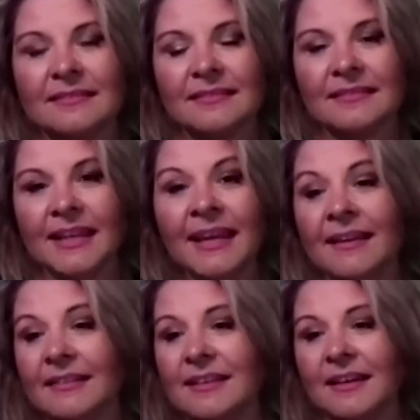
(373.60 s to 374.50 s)

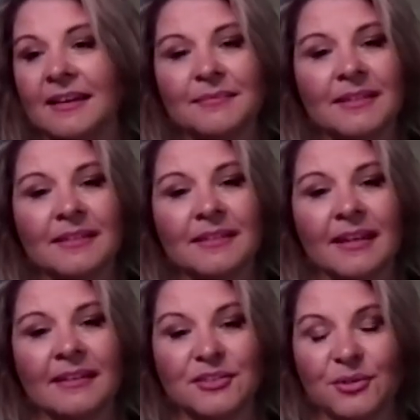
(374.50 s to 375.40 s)
Yeah,
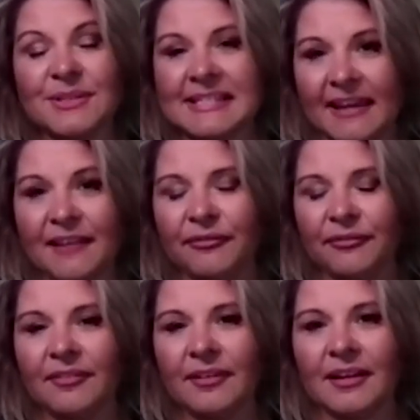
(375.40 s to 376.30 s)
do it safe.
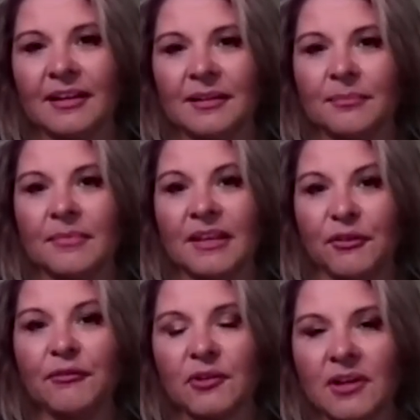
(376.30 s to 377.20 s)
If
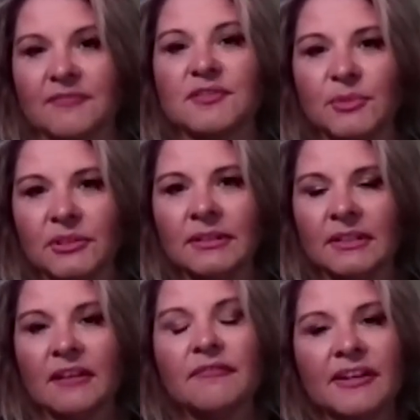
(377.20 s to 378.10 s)
you feel comfortable,
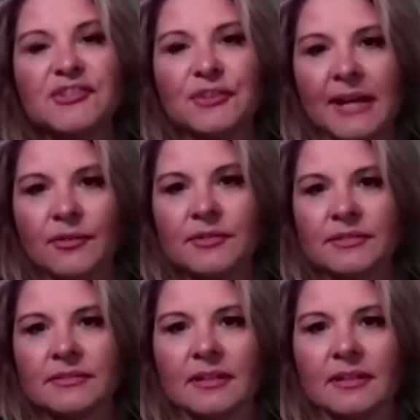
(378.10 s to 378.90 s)
venture out.